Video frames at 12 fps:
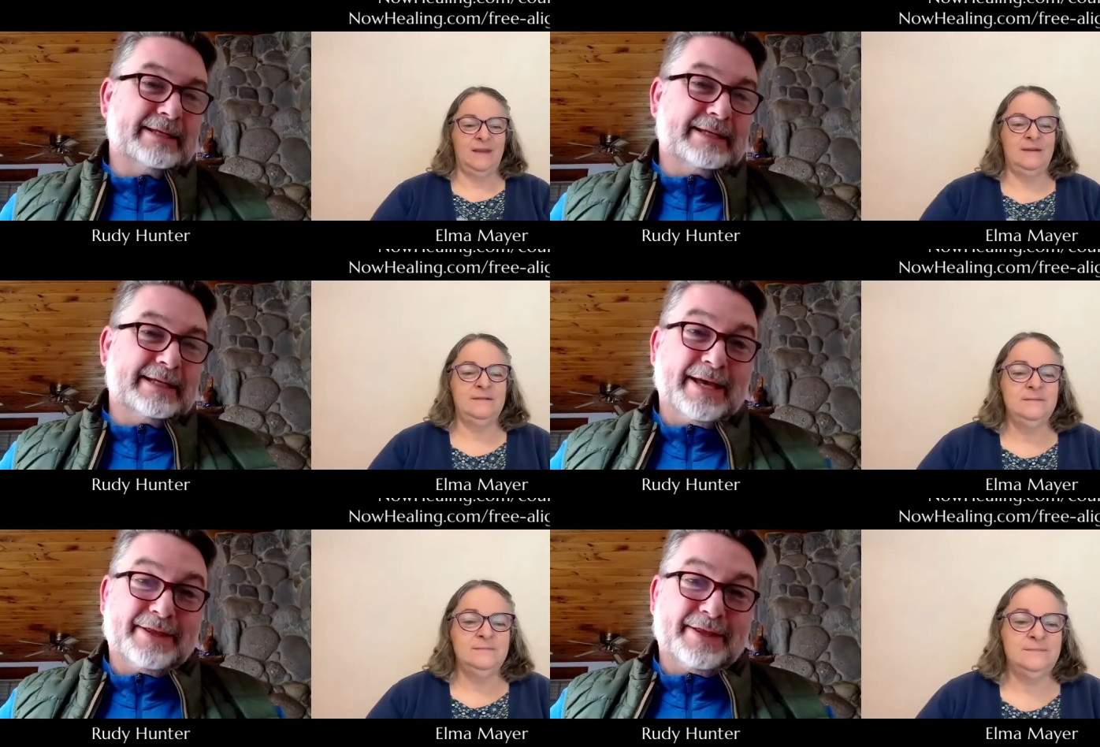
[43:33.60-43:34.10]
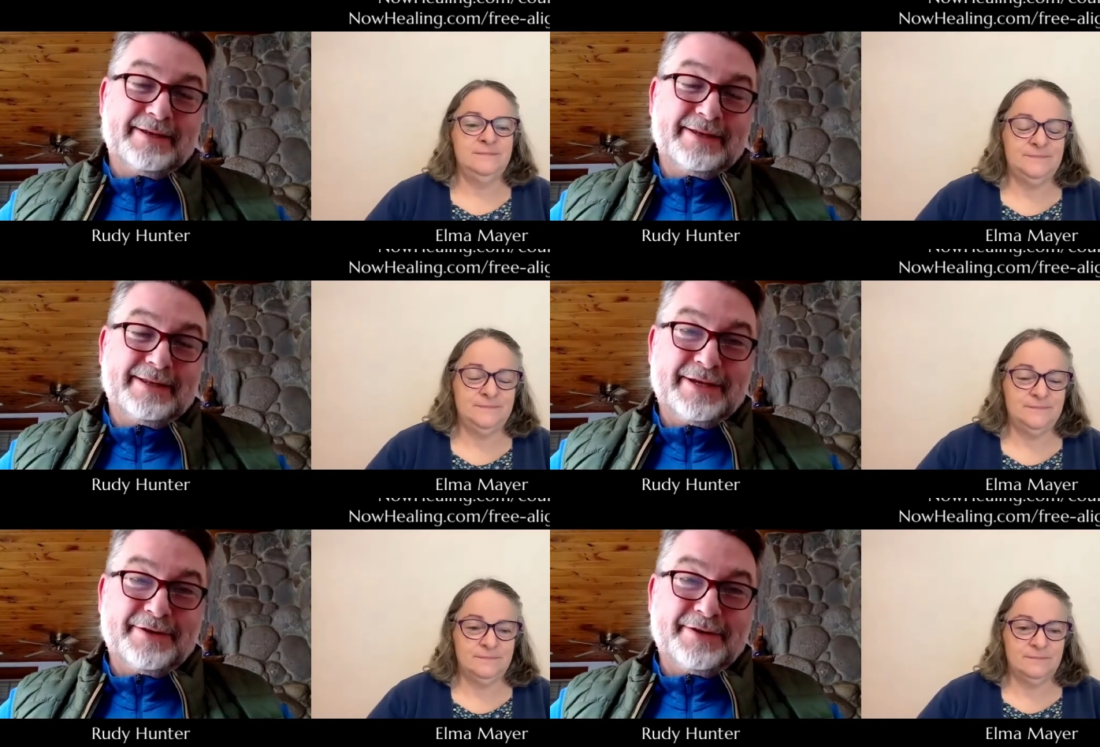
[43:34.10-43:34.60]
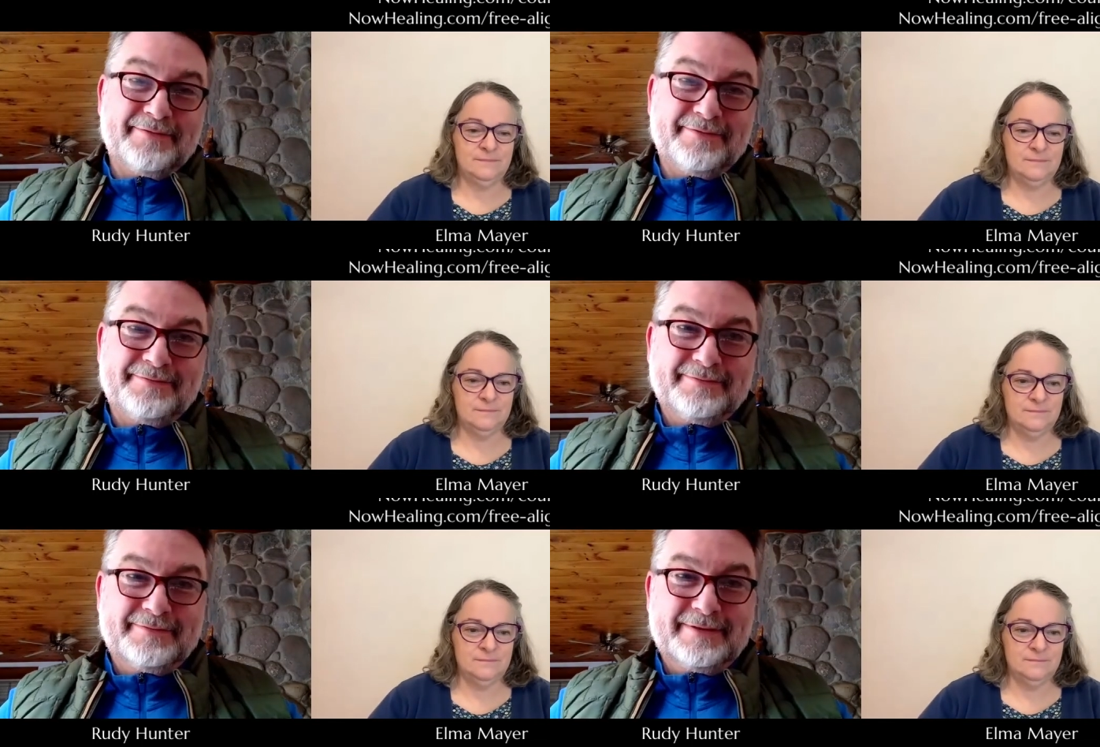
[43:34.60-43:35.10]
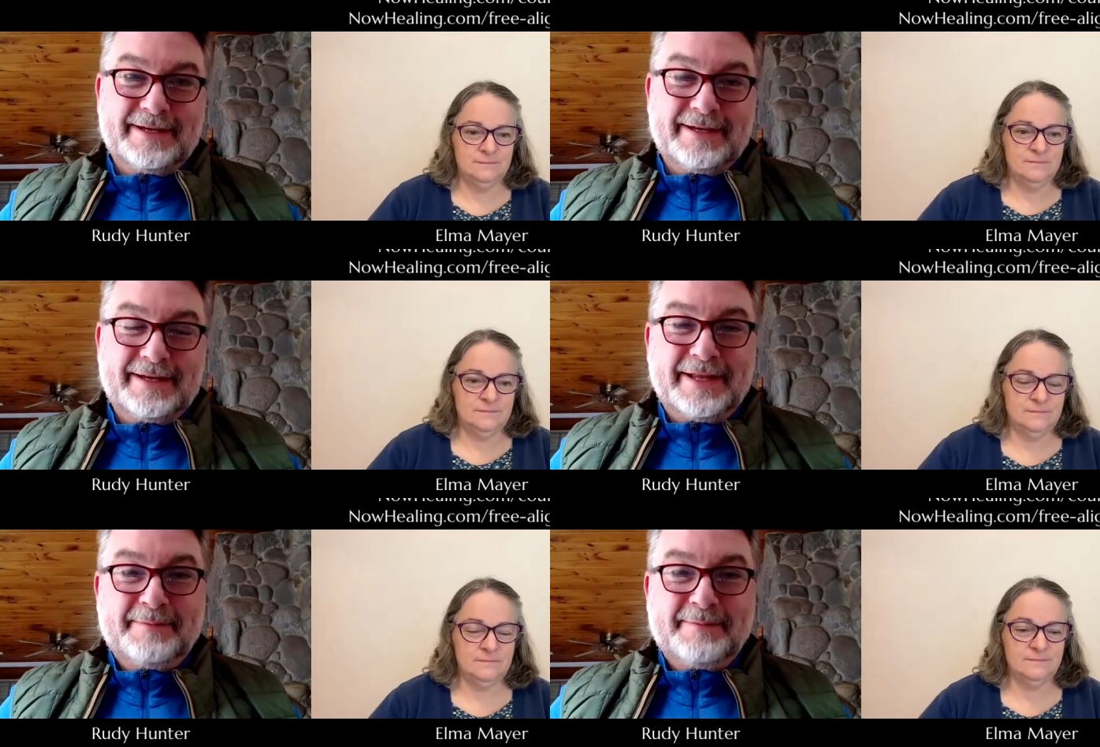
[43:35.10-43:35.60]
Speaker 1: yeah, the, the year of uh,
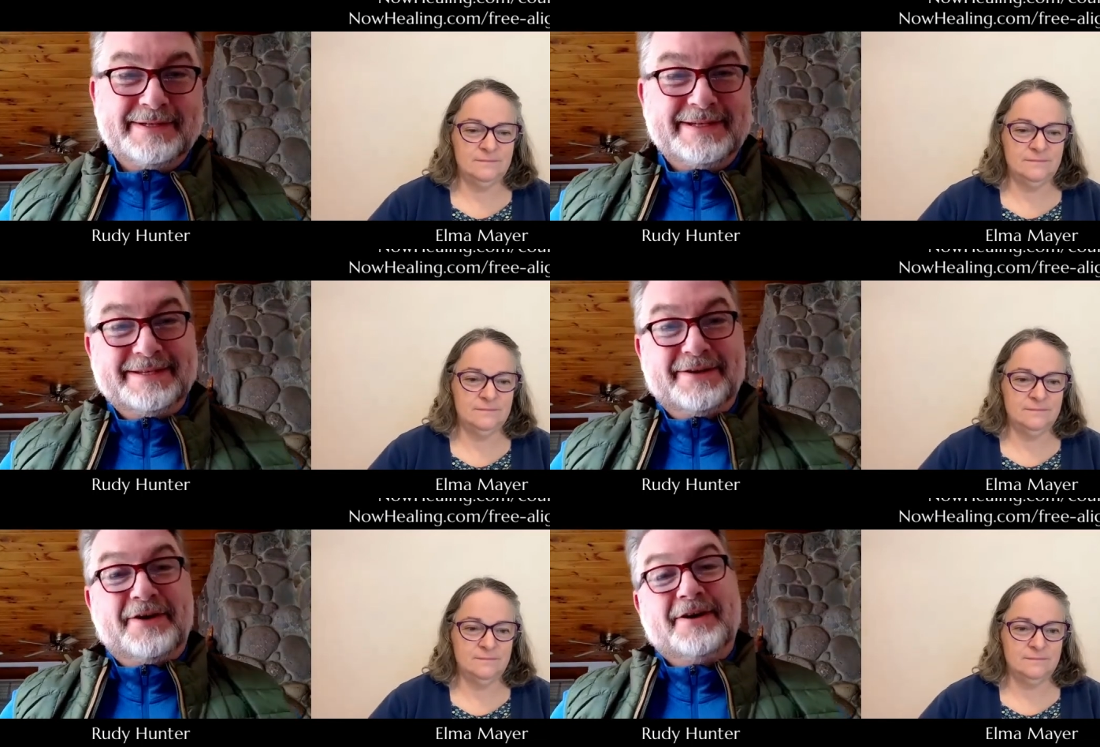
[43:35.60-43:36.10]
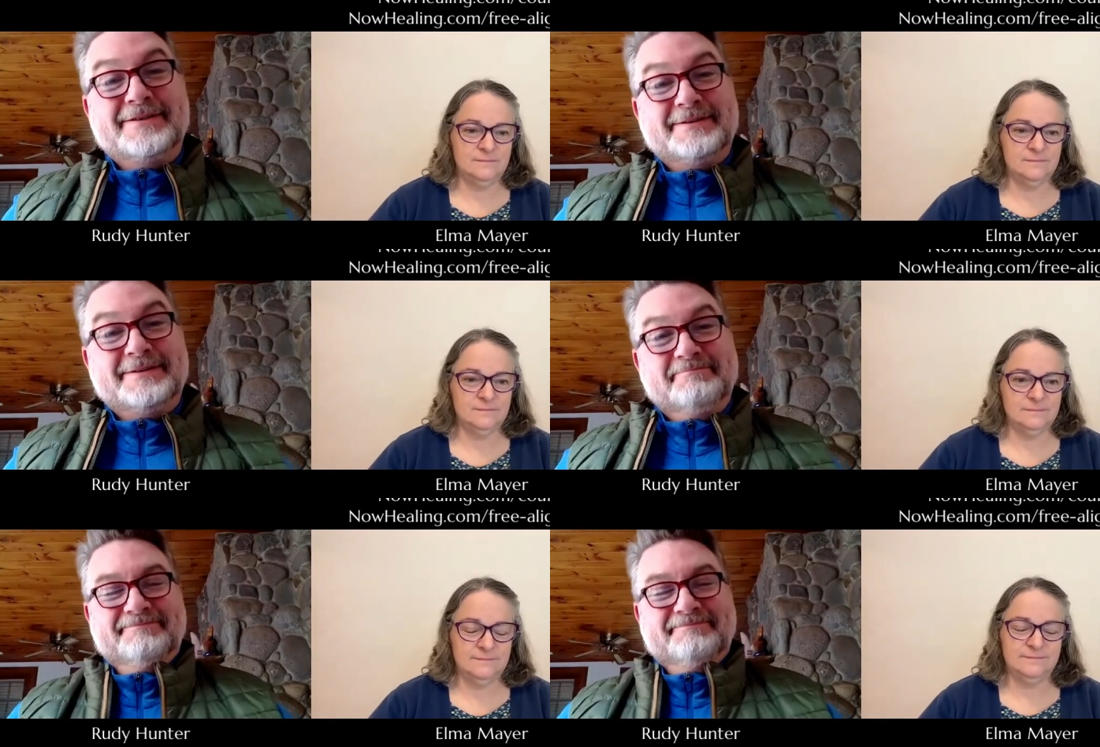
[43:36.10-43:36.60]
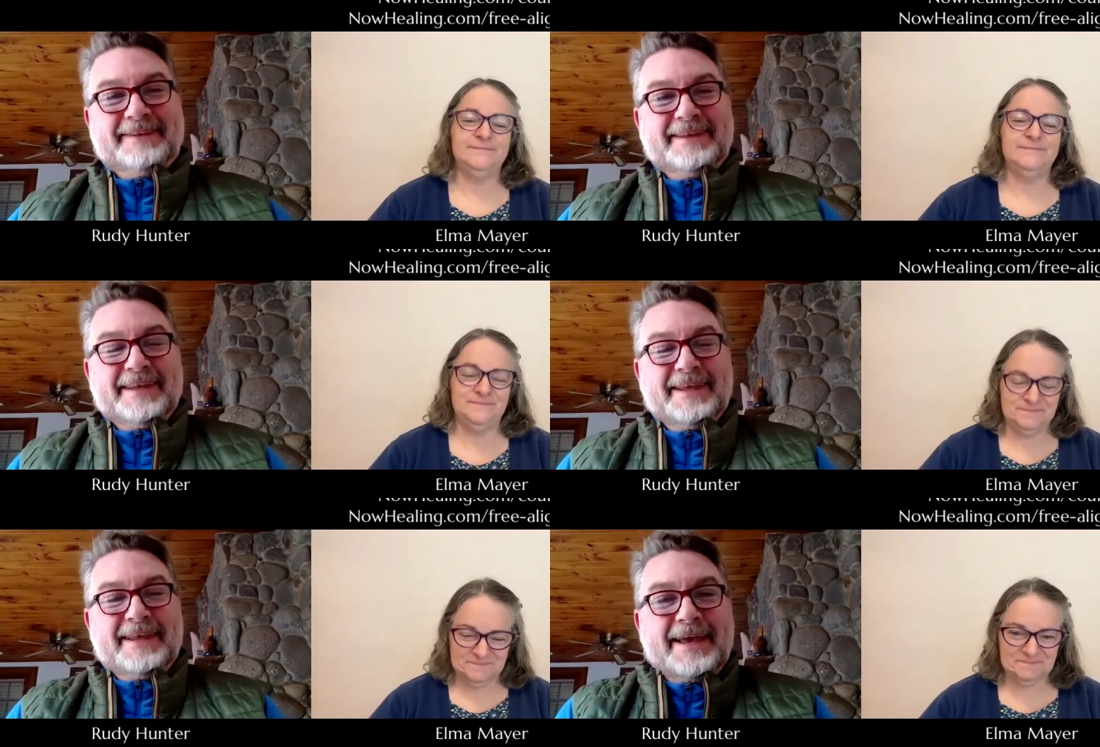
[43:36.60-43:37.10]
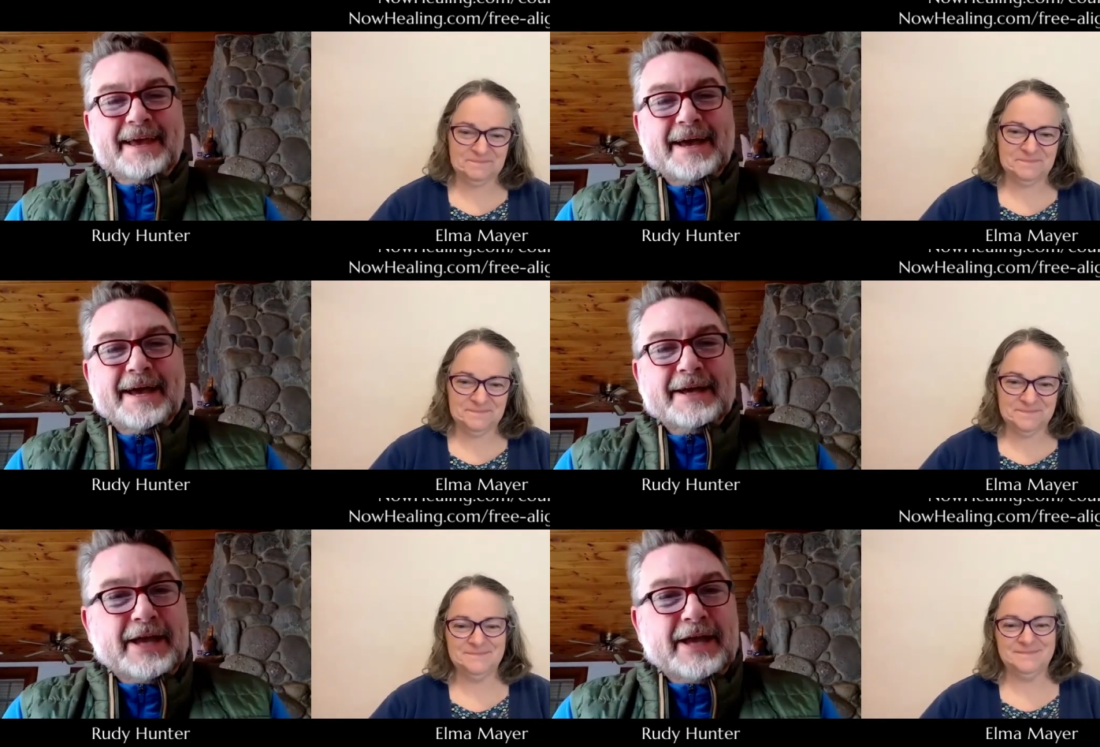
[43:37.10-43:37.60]
alignments is awesome. Uh,
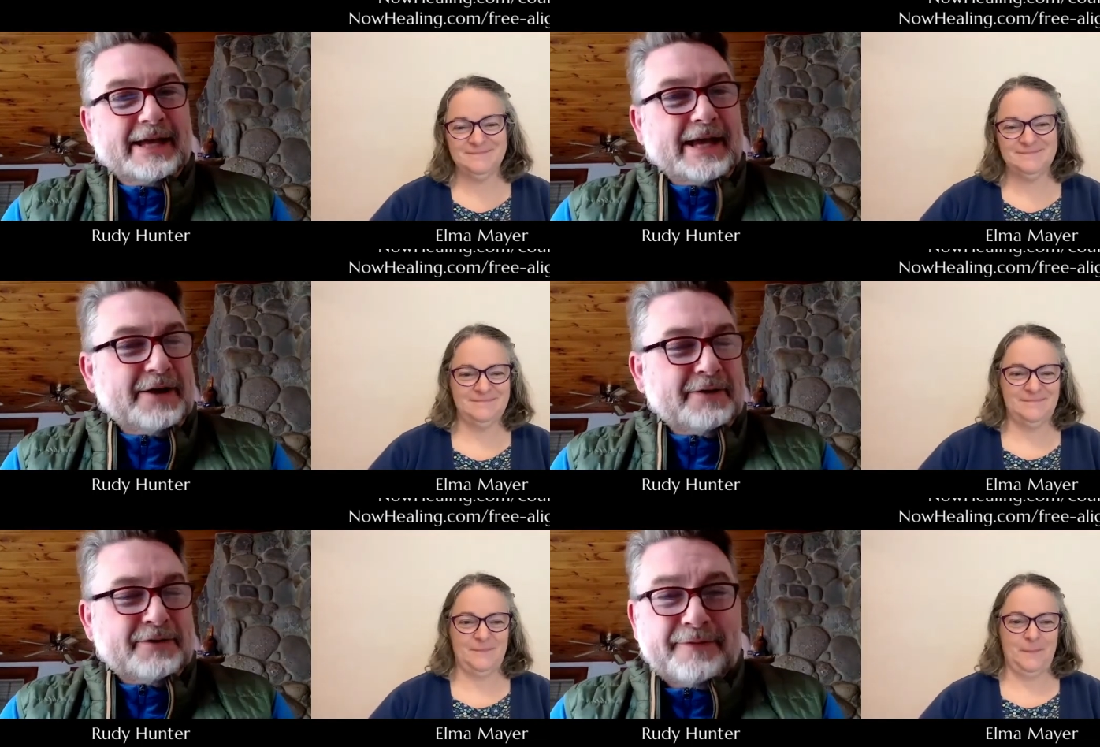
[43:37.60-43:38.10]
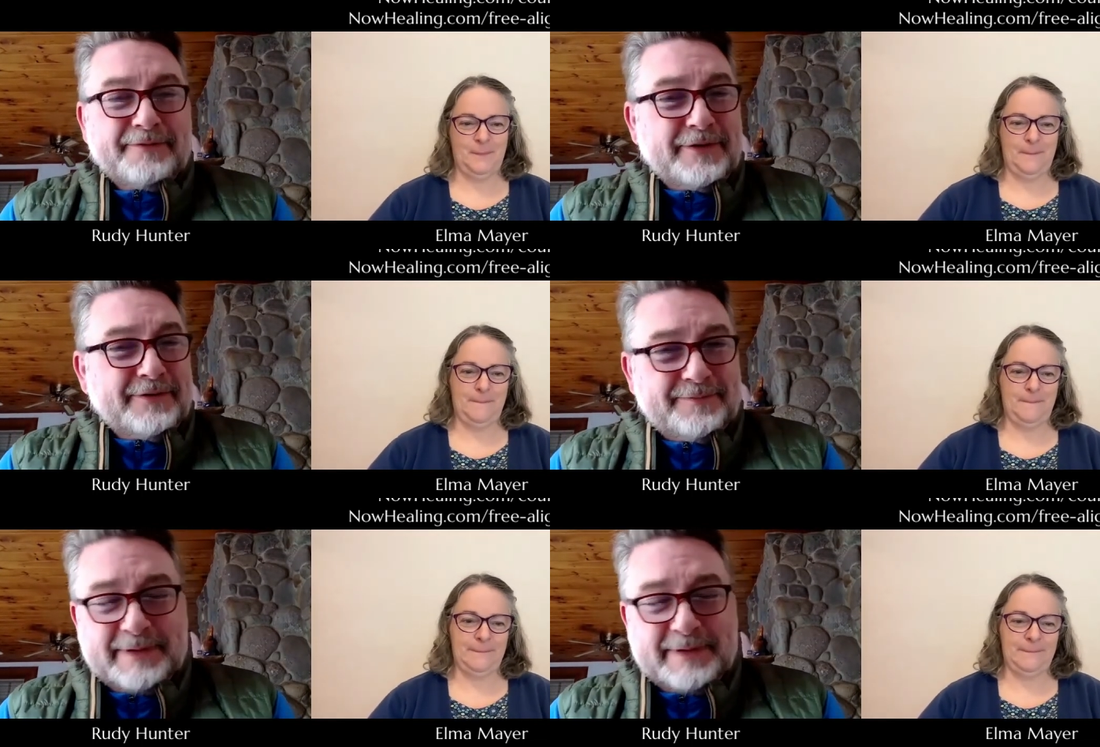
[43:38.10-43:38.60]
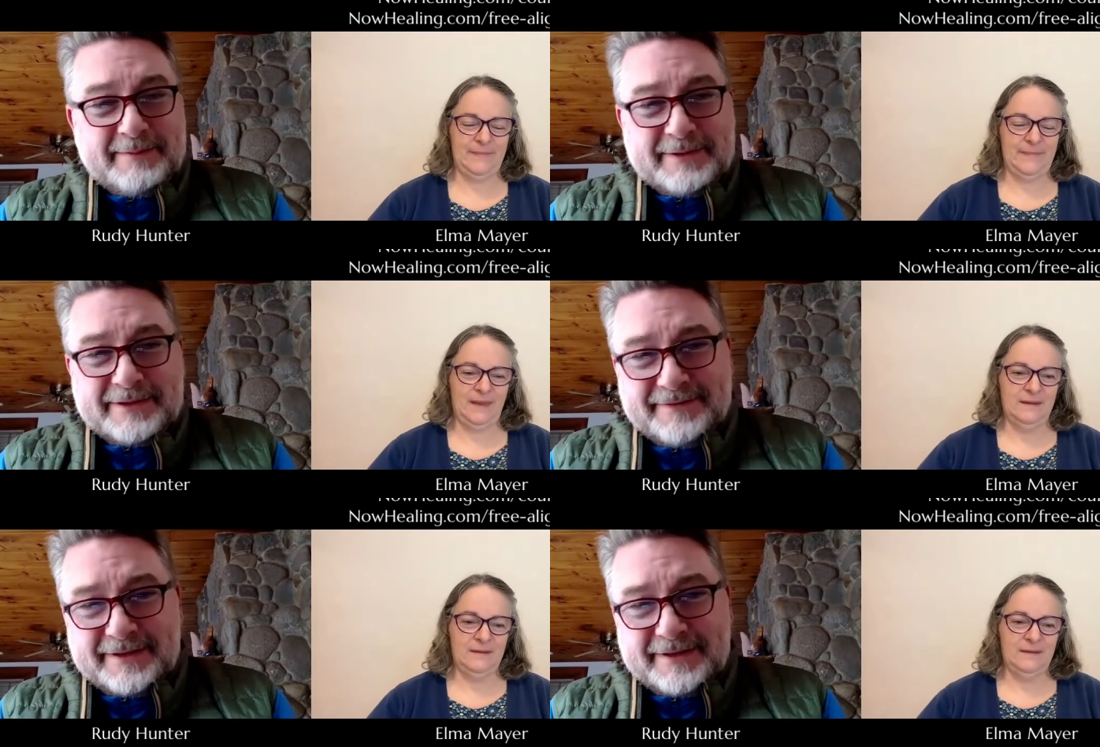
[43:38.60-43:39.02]
I don't know if you've been able to figure